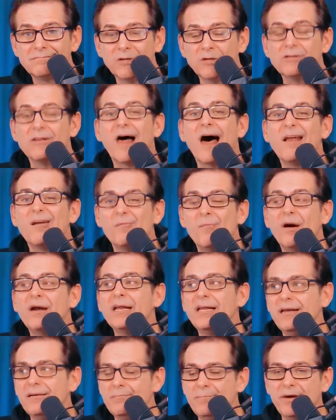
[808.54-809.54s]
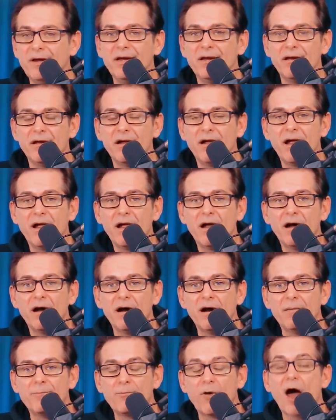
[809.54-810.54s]
There's a lot of money in being
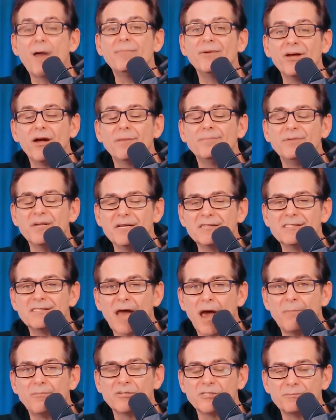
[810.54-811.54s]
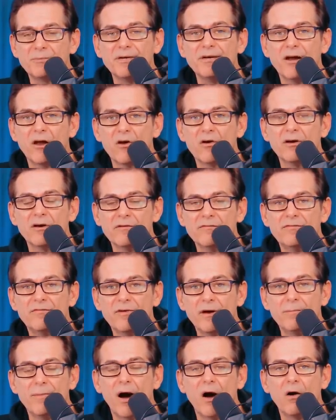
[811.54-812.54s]
propping up the establishment narrative
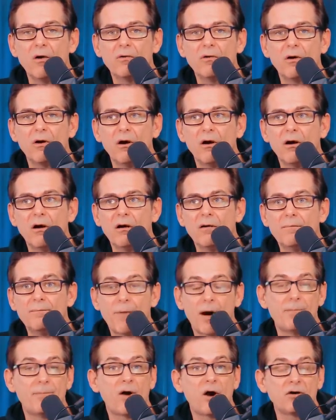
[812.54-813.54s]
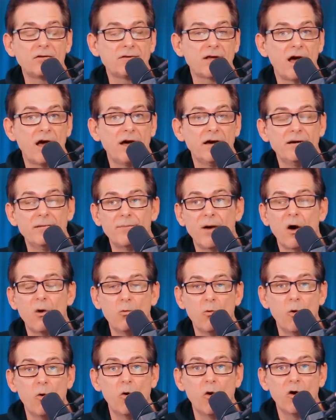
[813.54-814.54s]
about apartheid,
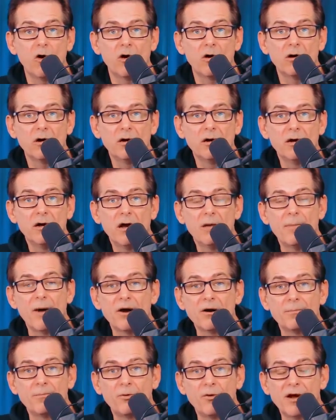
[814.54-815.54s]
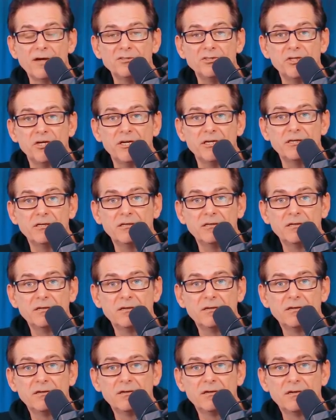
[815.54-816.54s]
about war, about oppression.
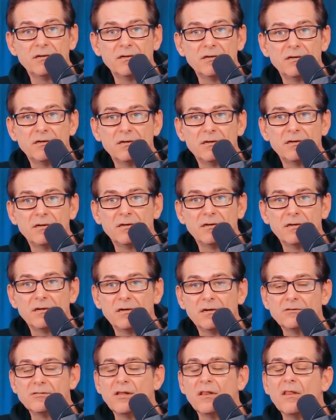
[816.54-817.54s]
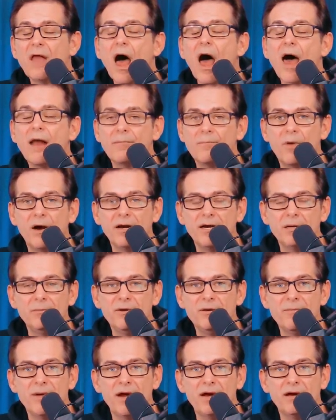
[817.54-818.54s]
There's a lot of money to
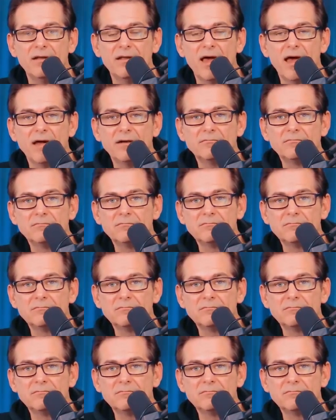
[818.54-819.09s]
be made in that.